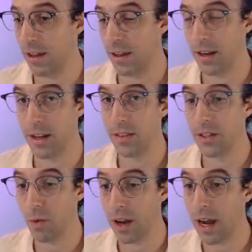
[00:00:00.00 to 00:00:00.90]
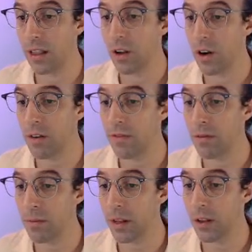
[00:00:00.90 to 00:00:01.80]
And in this way, I learned from
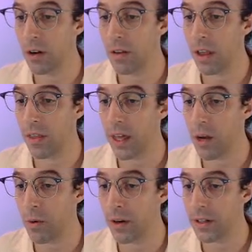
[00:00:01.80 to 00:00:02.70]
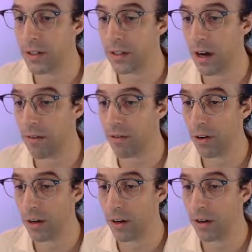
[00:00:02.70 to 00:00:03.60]
them. I learned that they were
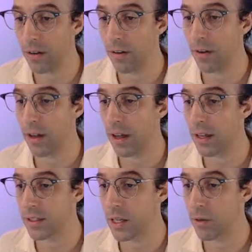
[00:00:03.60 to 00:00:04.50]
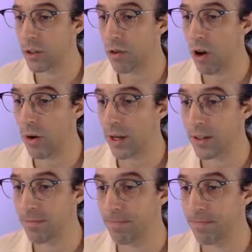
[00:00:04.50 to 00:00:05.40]
discovering as they were drawing.
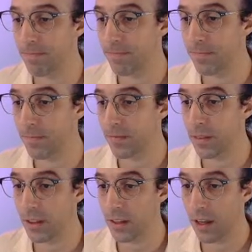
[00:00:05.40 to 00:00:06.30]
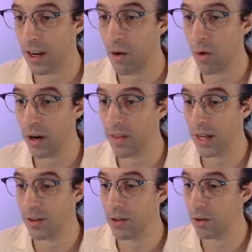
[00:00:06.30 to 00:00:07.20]
And I wanted that
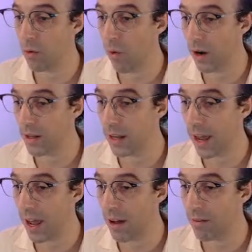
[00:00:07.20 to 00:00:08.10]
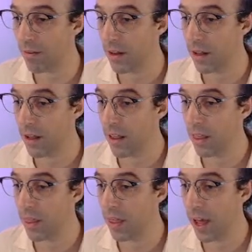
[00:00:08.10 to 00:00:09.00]
too. I wanted to have
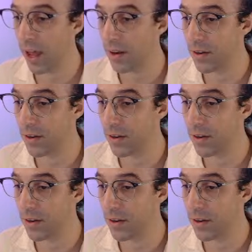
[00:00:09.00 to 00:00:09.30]
that